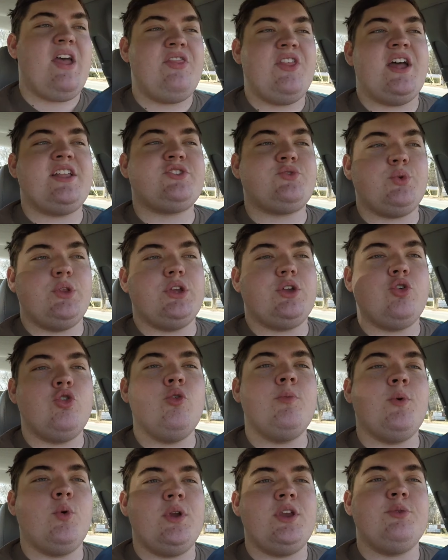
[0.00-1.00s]
And that's really
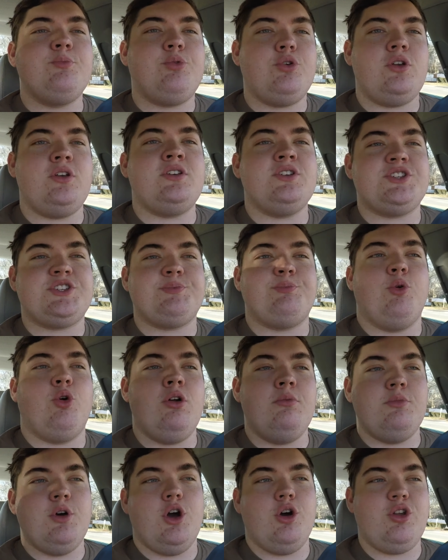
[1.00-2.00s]
cool. But when you put it into
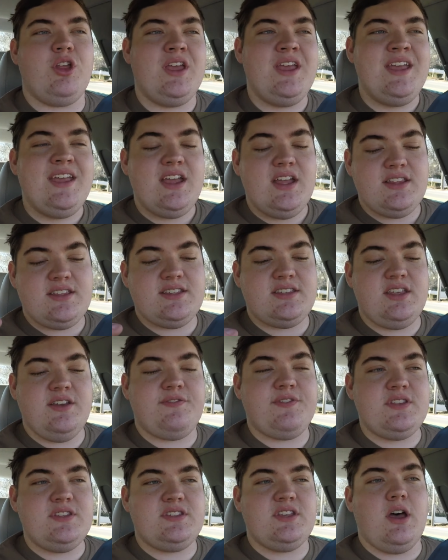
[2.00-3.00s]
sport mode, it
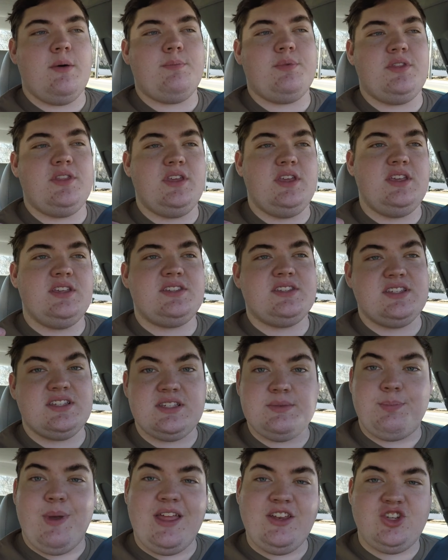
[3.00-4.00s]
stiffens up the
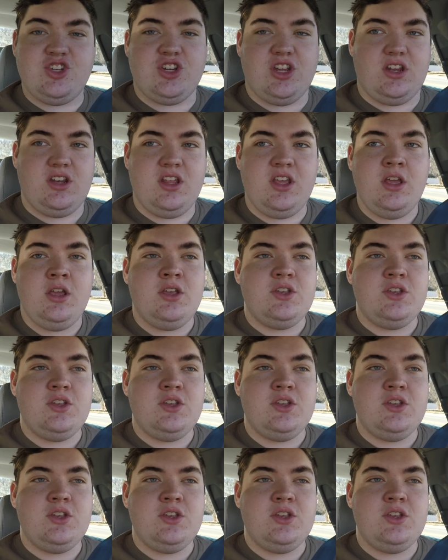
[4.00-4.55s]
suspension.